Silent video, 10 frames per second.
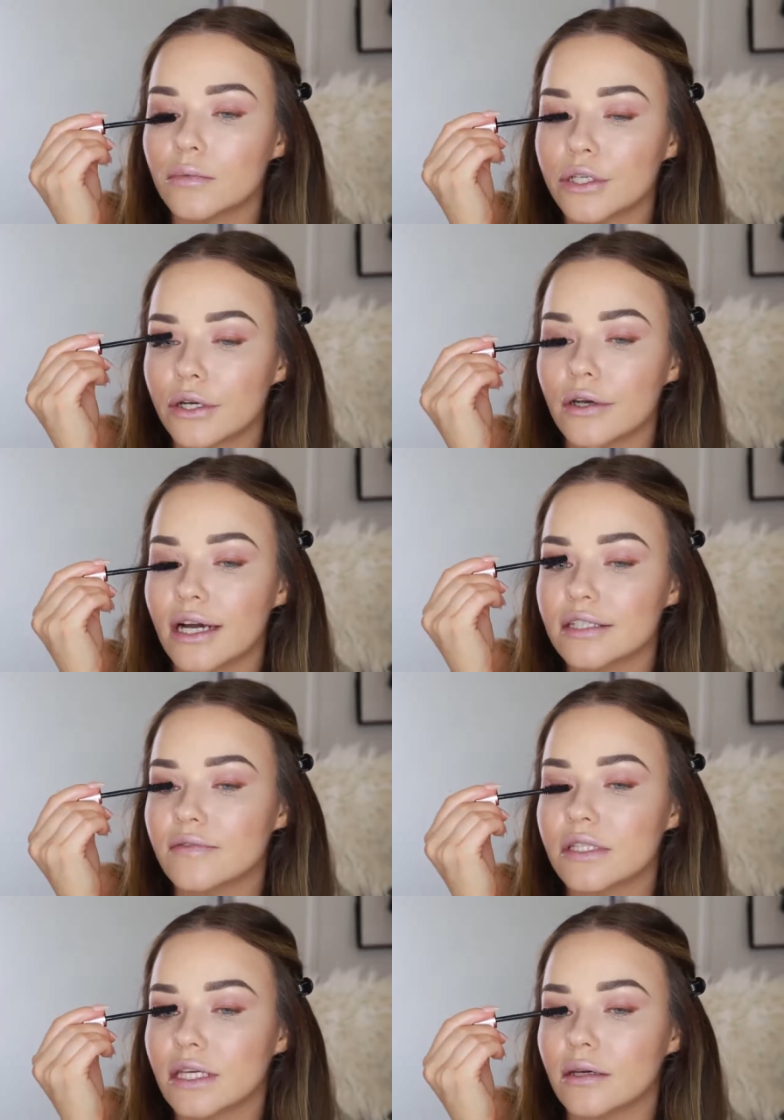I'm sure you guys
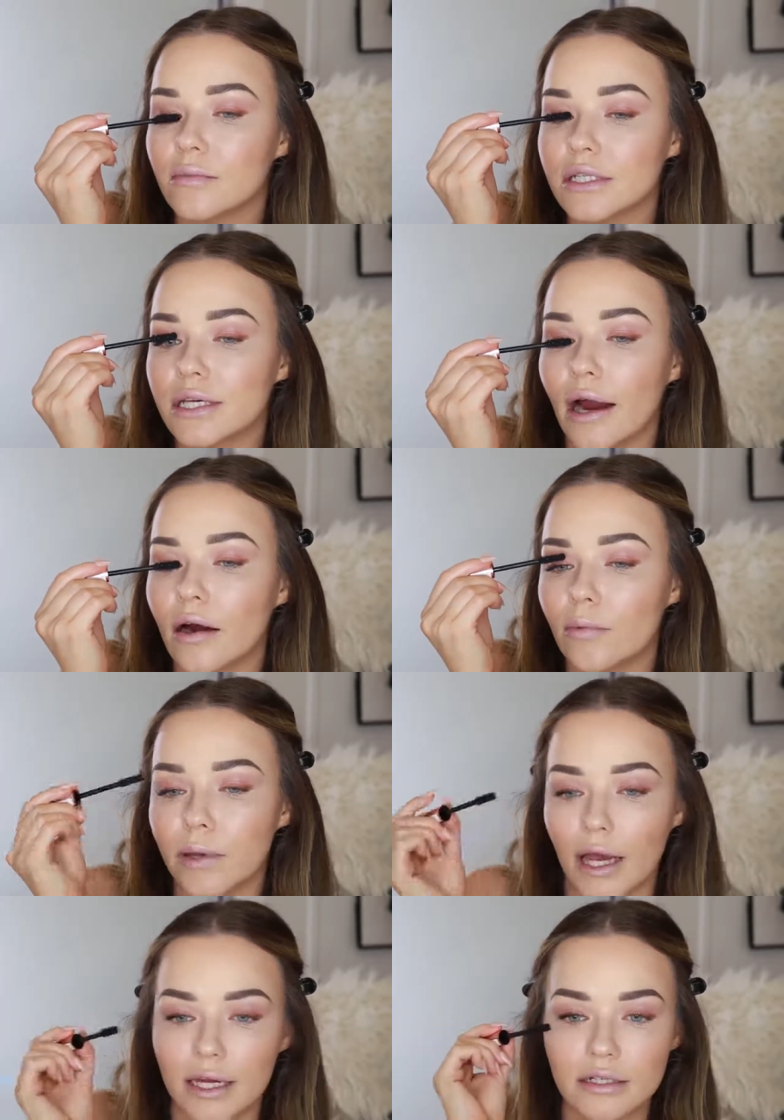have seen mascara
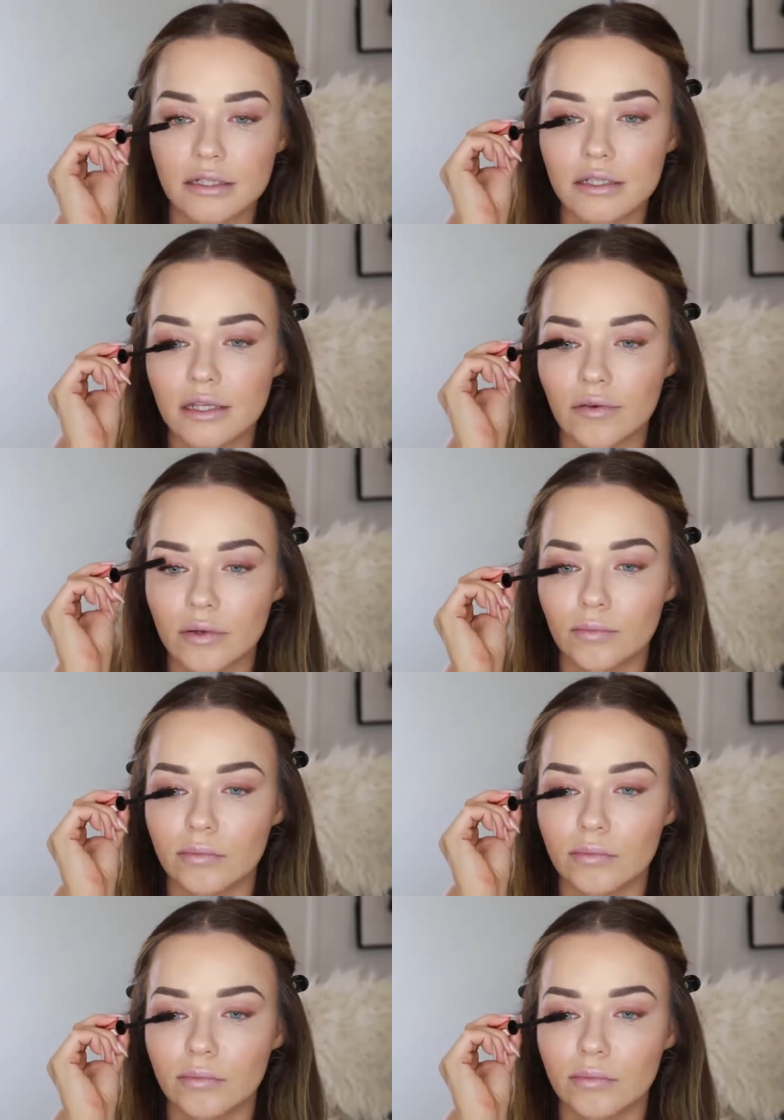applied 7